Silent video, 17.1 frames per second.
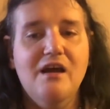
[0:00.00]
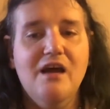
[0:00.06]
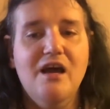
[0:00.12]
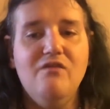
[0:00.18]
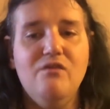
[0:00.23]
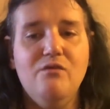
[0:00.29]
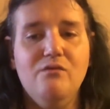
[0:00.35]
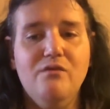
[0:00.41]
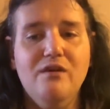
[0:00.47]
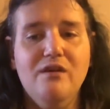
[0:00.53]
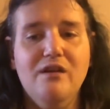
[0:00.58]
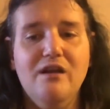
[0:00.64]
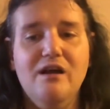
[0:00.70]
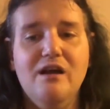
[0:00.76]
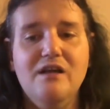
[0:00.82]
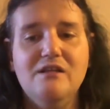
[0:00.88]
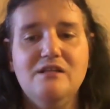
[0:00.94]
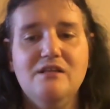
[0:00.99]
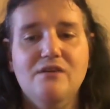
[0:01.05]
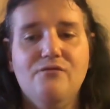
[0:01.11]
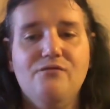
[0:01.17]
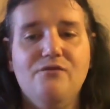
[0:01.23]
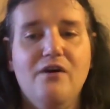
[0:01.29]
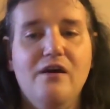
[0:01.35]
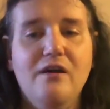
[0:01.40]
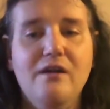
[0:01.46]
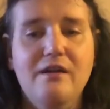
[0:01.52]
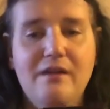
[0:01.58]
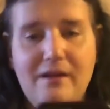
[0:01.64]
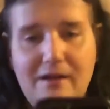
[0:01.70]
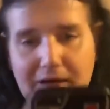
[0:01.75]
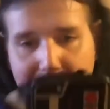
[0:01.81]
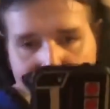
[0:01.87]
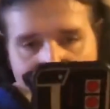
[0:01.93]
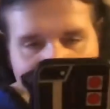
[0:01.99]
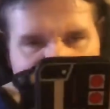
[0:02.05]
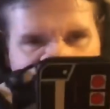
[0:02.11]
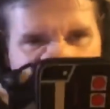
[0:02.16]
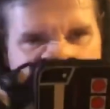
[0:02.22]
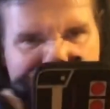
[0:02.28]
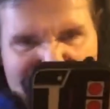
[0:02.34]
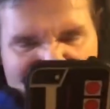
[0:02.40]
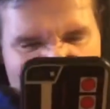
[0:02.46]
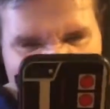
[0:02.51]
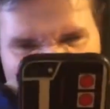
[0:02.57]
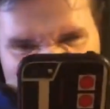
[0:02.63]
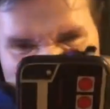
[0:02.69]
having realized the folly and wrong